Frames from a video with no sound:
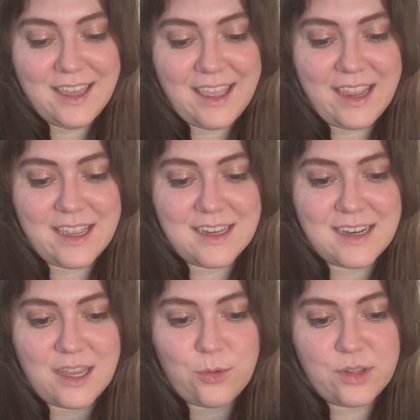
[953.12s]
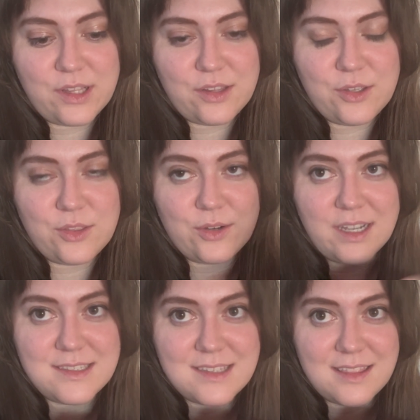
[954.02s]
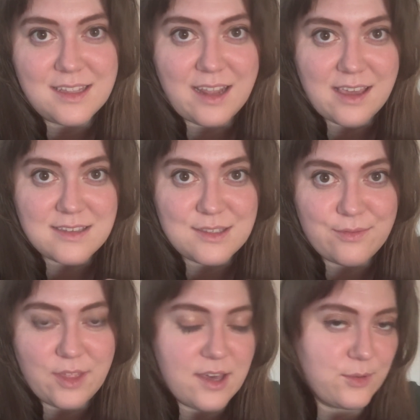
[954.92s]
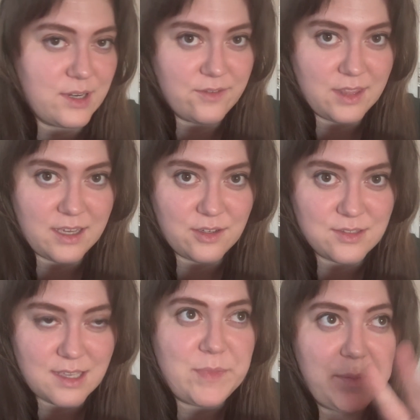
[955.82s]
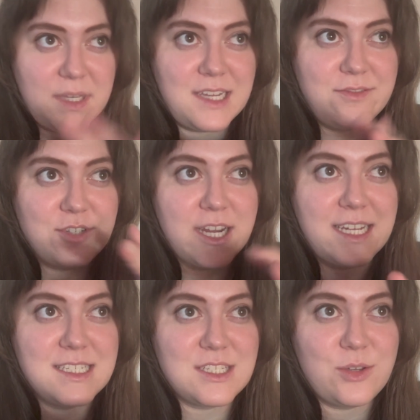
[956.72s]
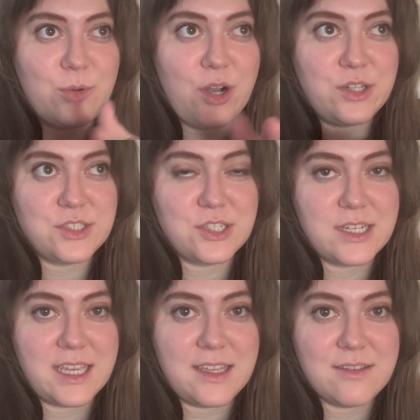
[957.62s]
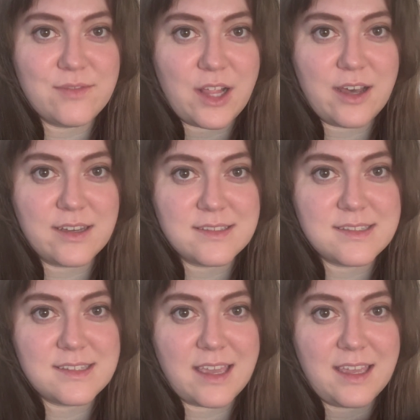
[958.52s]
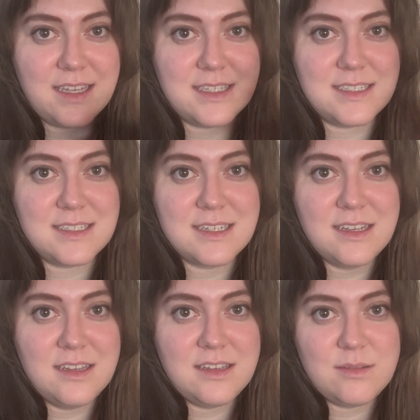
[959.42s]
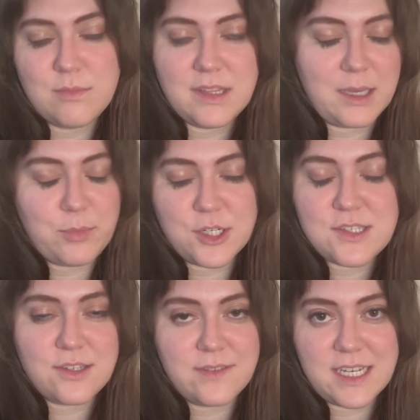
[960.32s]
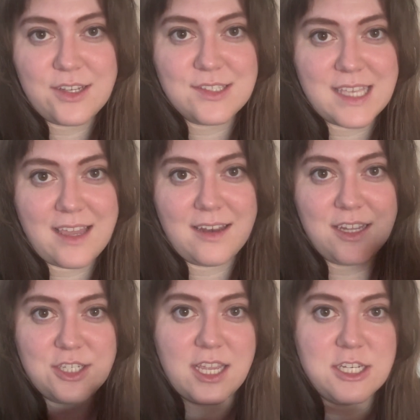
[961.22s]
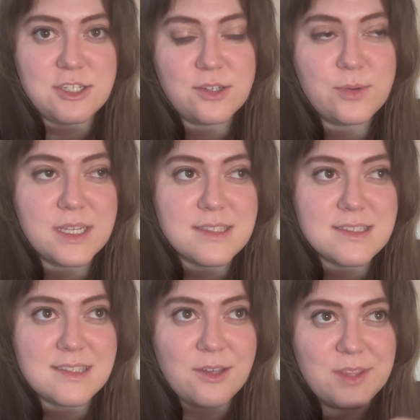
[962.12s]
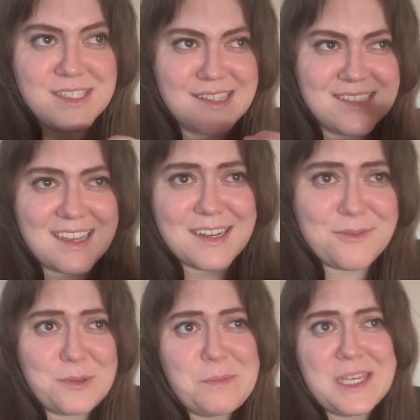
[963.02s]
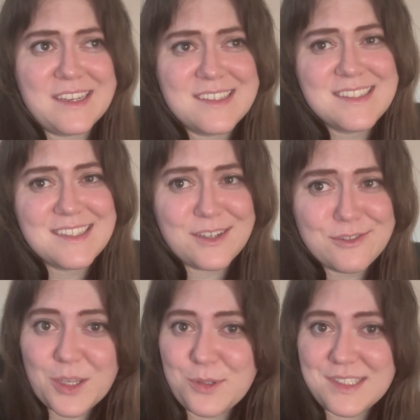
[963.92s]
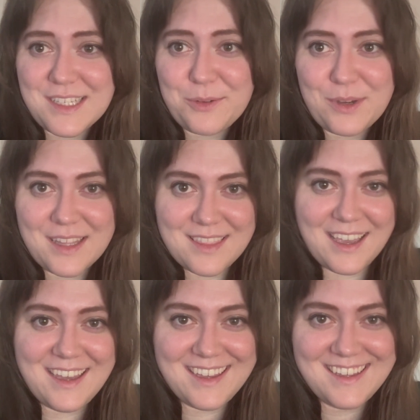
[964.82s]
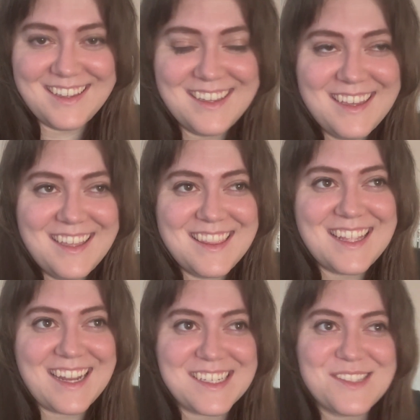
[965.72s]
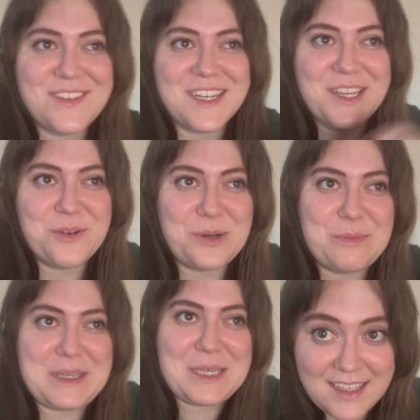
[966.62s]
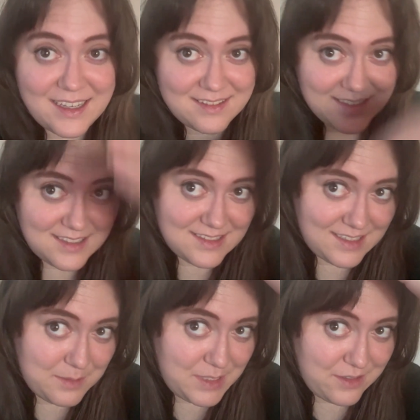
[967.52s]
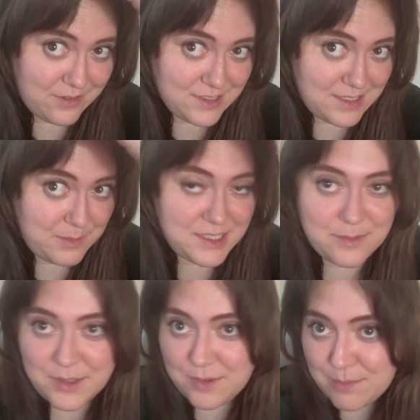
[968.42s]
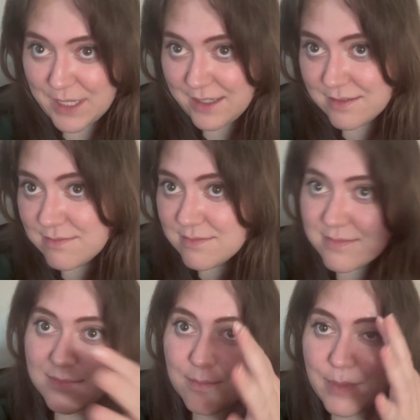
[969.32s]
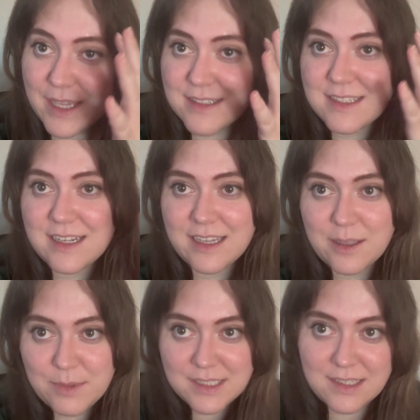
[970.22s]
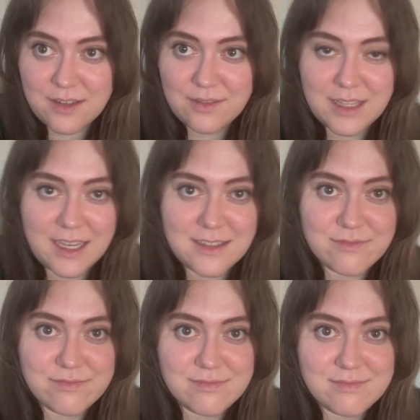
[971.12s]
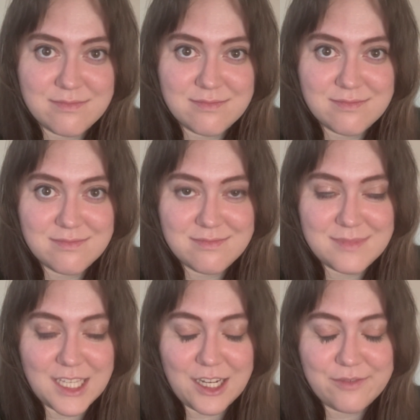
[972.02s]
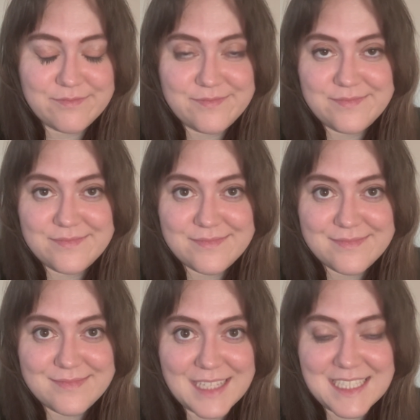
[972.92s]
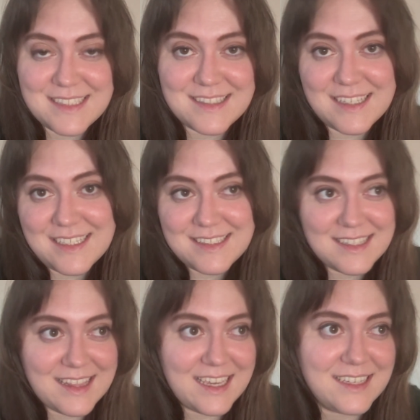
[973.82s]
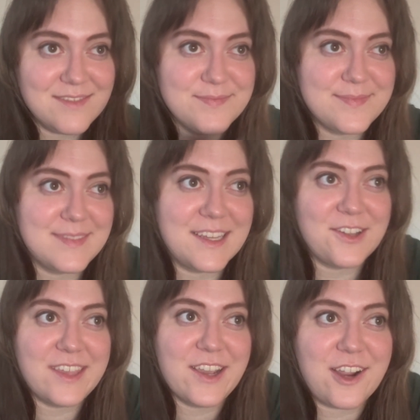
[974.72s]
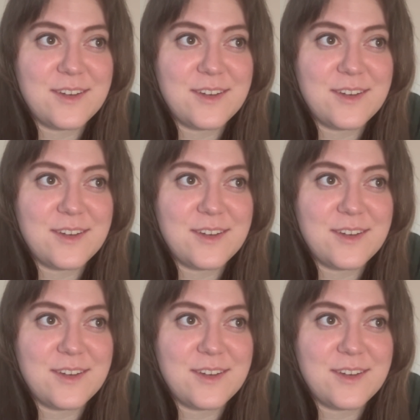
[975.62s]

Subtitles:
and I will include the rest in the next vlog whenever that goes up. I'm kind of trying to alternate vlogs and like personal videos and educational ones, so this is kind of mix, so we'll see what the next video will be. Yeah, this is gonna be the first time you see me with my bangs that I cut myself. That, you know, it's a thing. There they are.